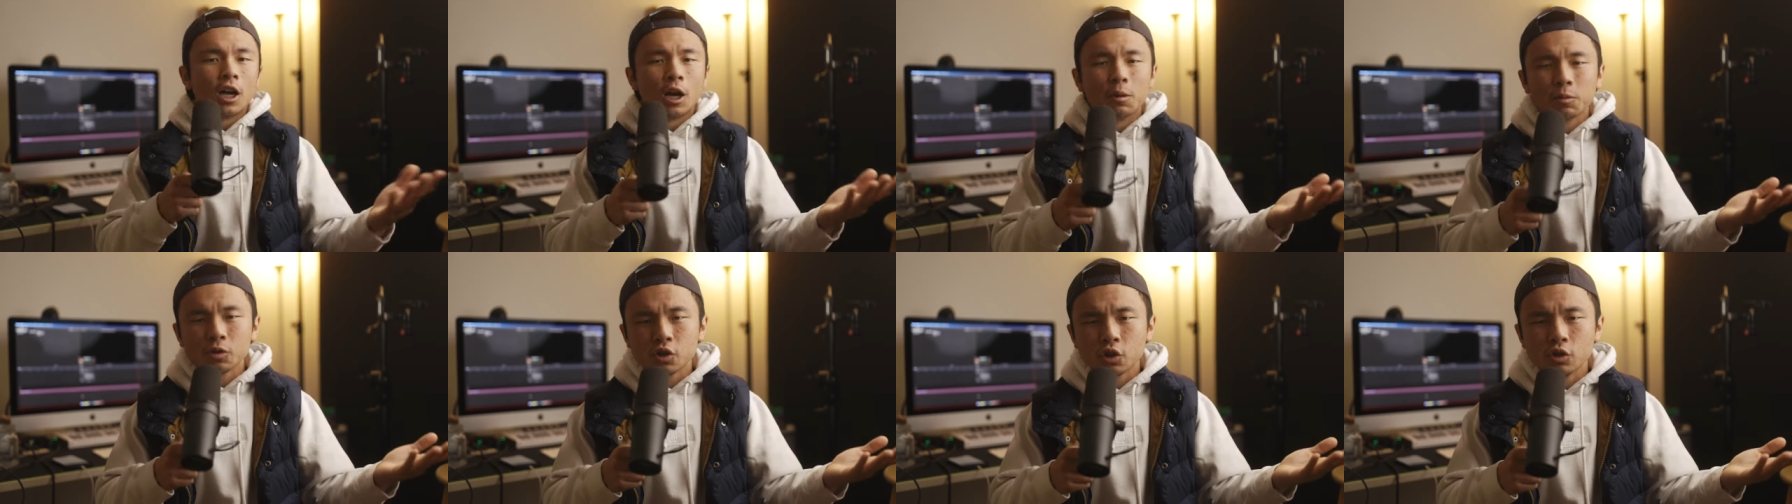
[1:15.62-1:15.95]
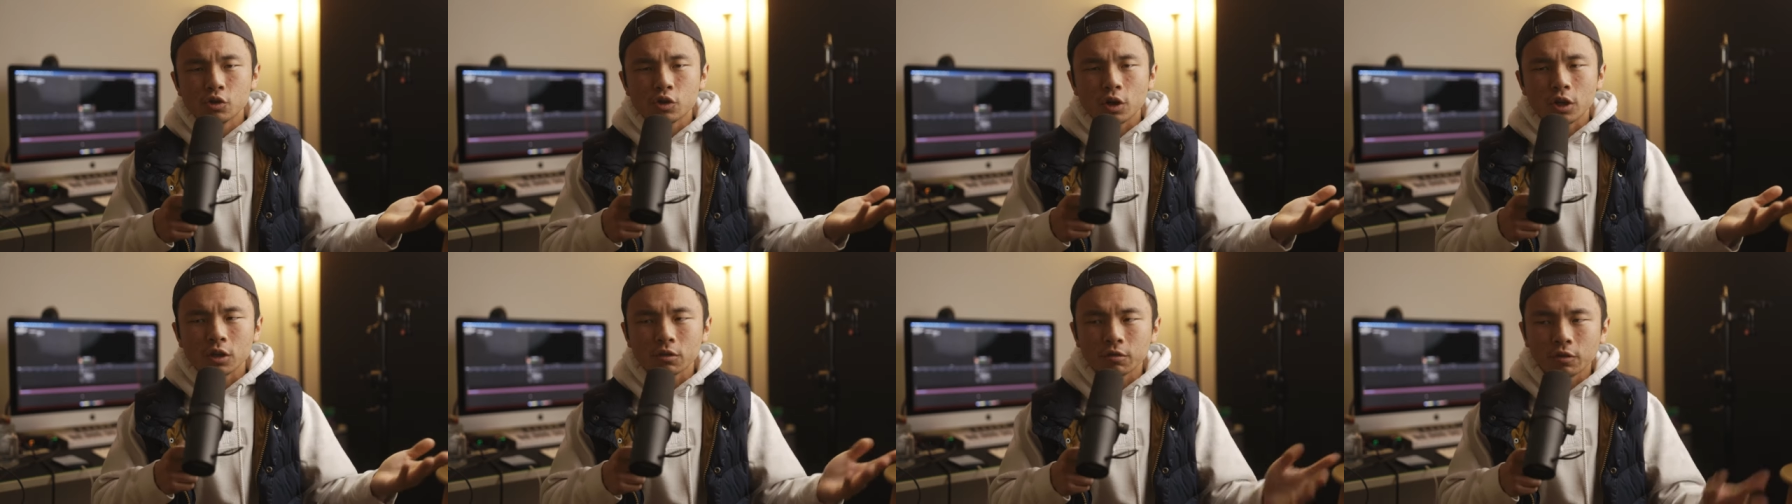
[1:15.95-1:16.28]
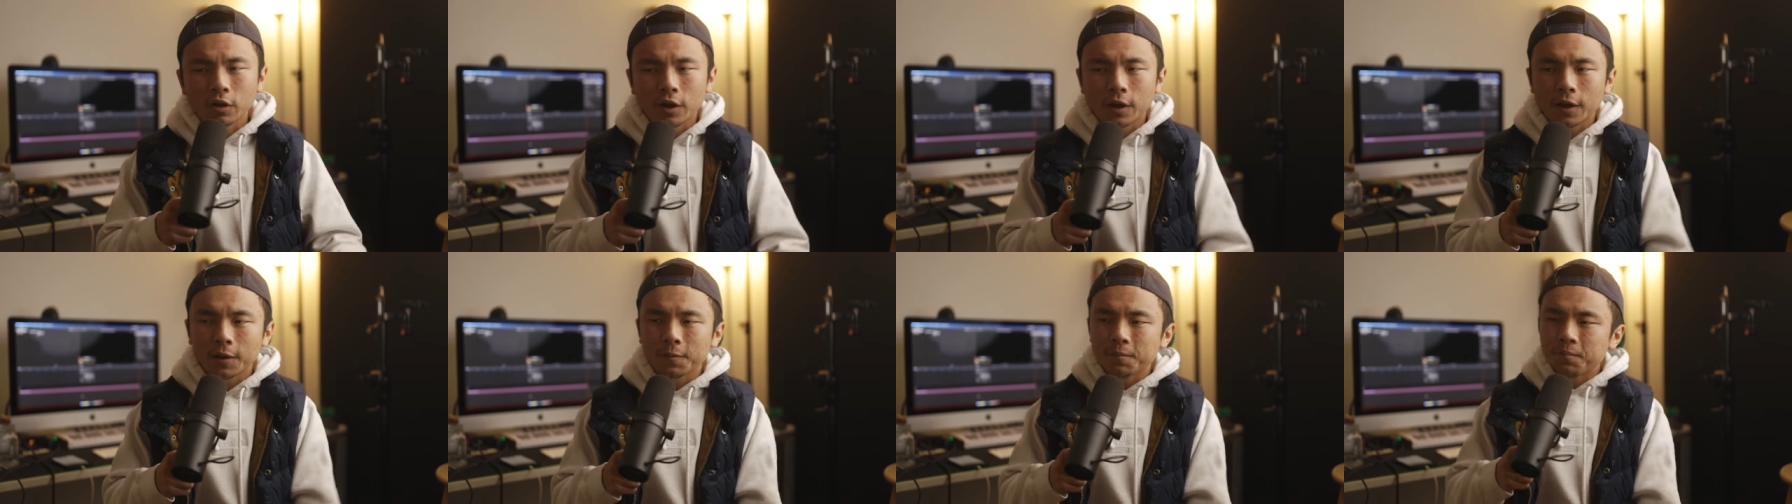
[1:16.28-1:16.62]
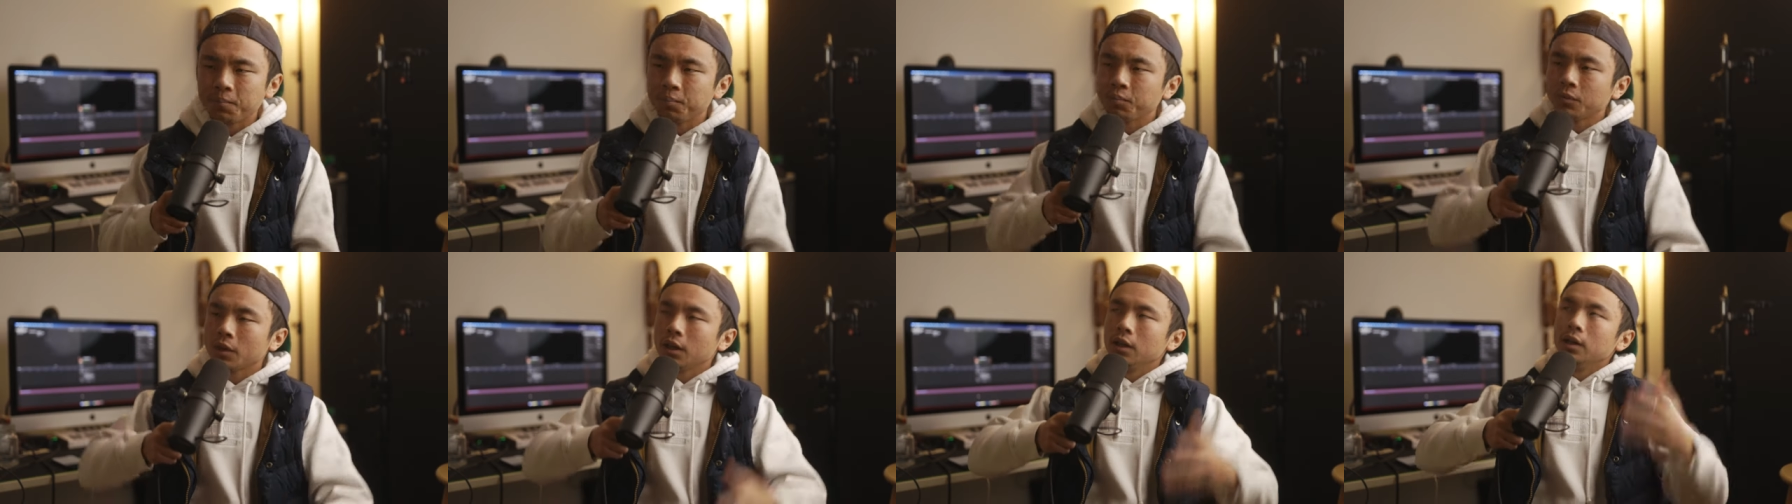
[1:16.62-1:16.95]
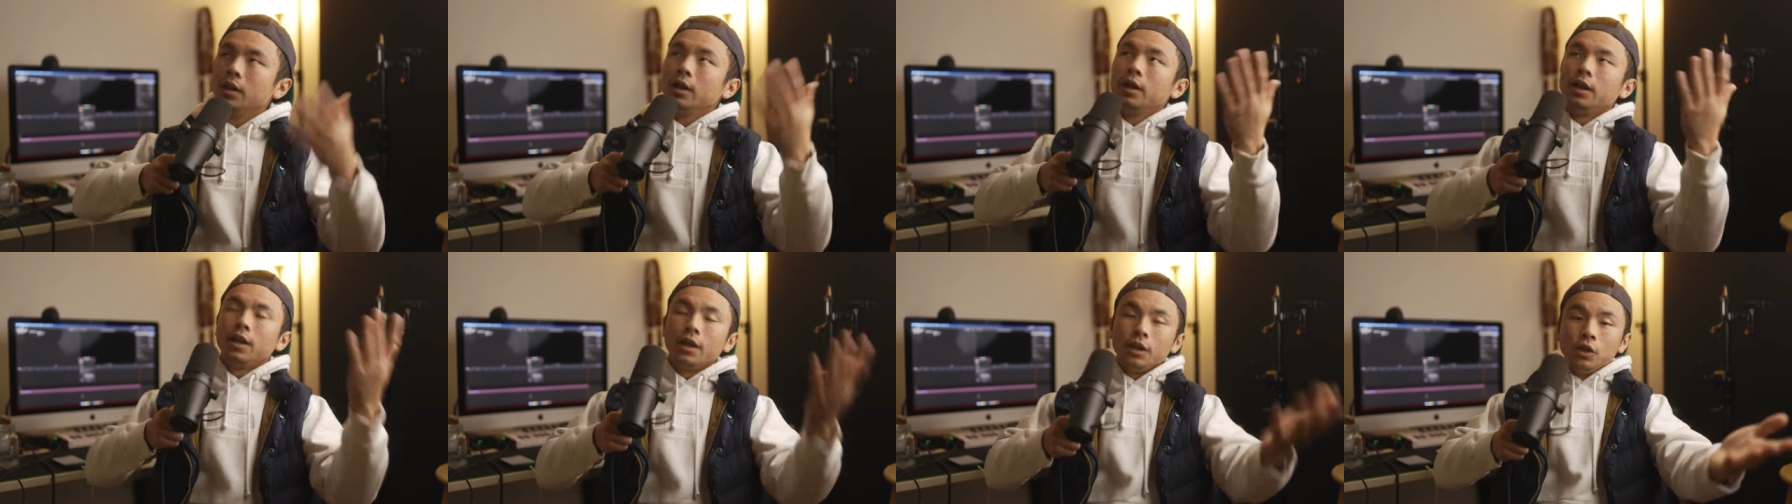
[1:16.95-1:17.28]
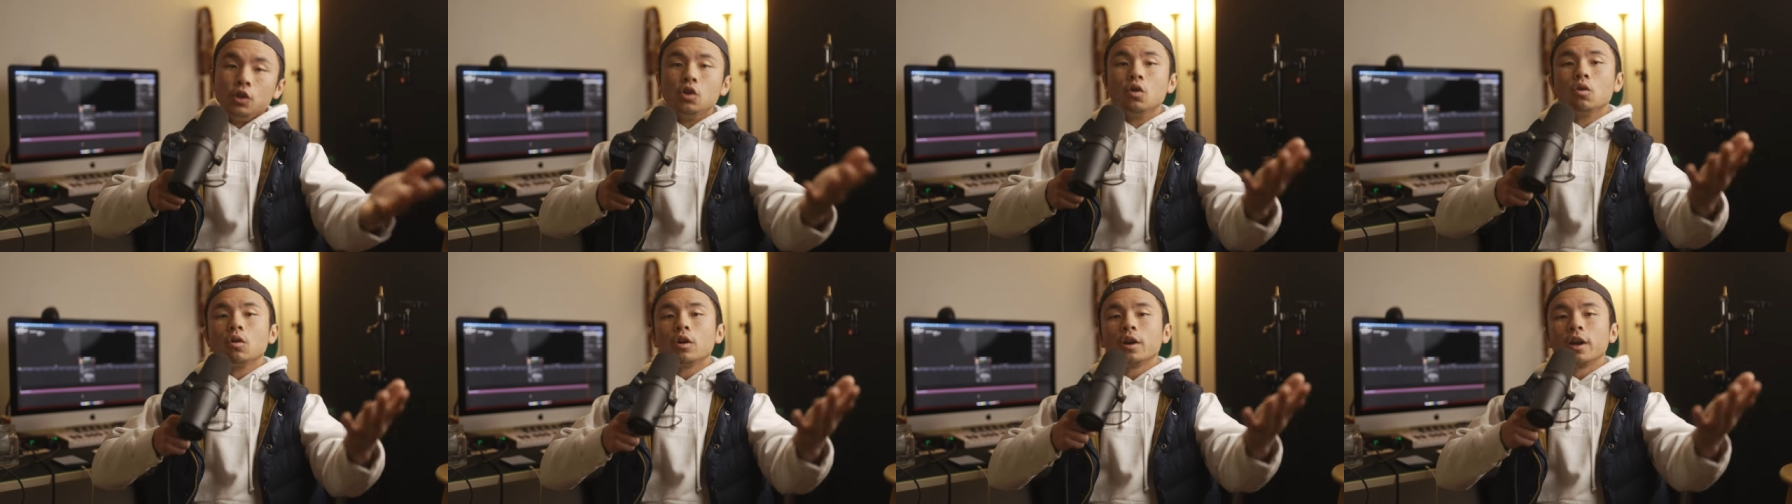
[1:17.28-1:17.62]
How much do you charge for that?
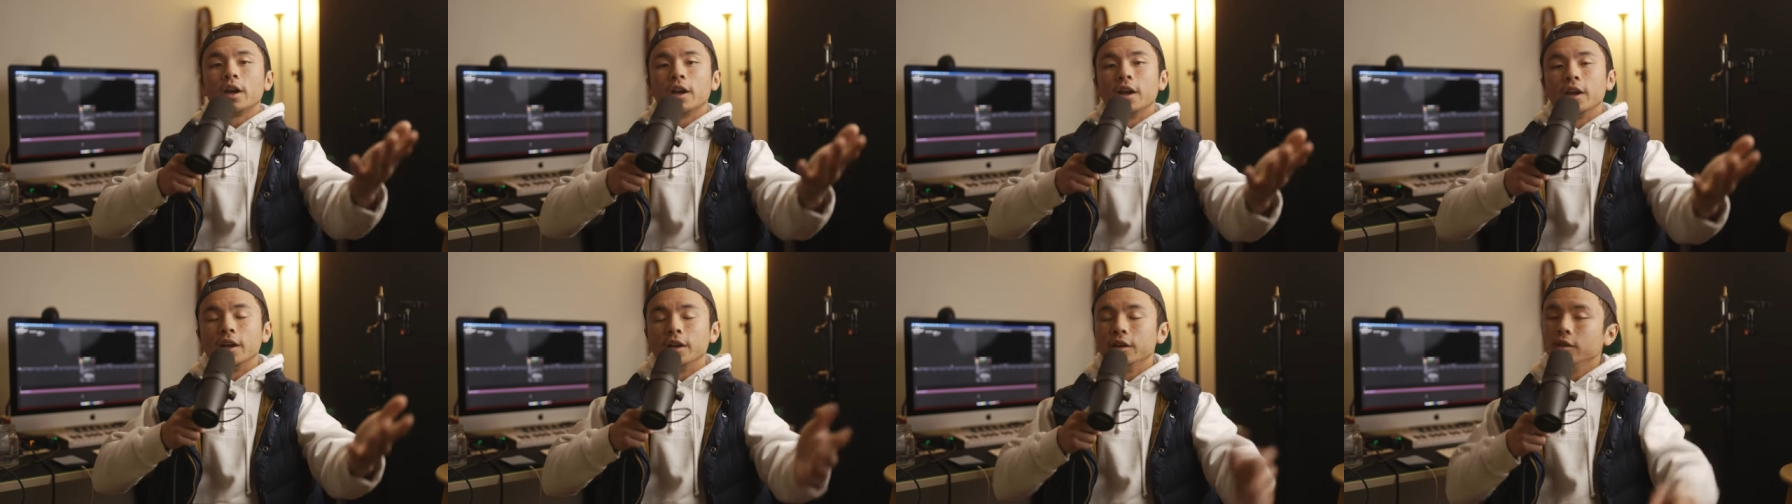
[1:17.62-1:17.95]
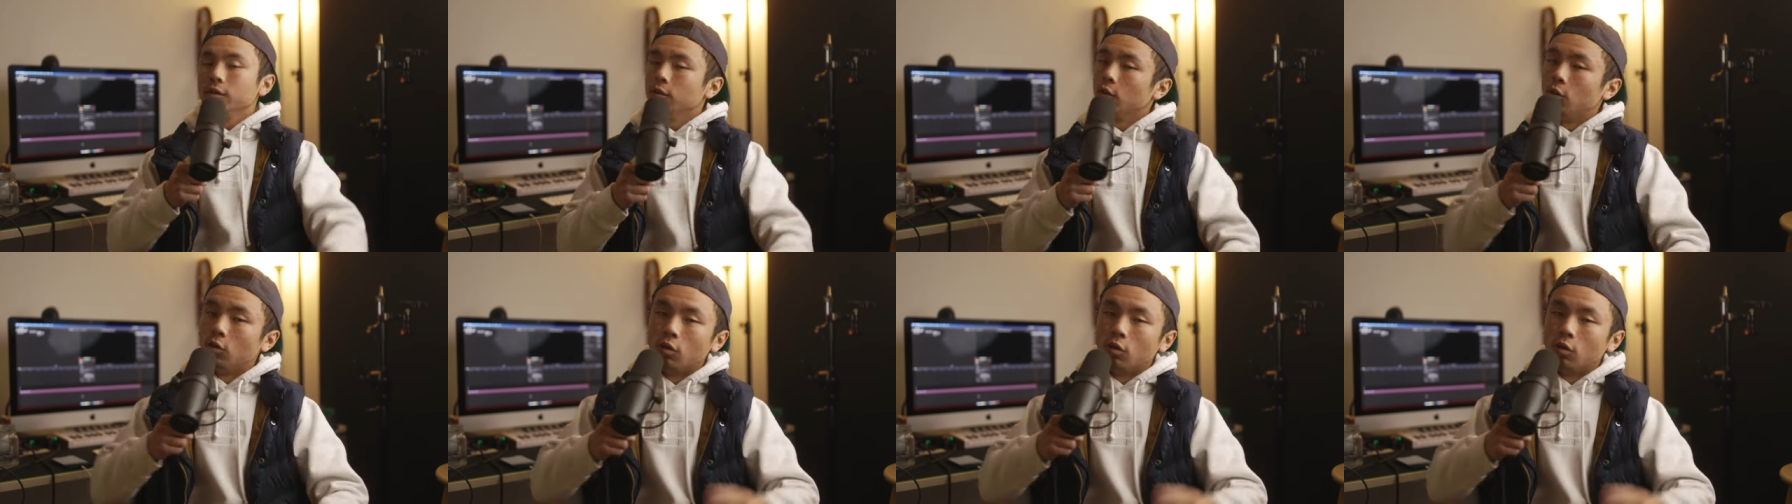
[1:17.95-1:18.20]
In your head,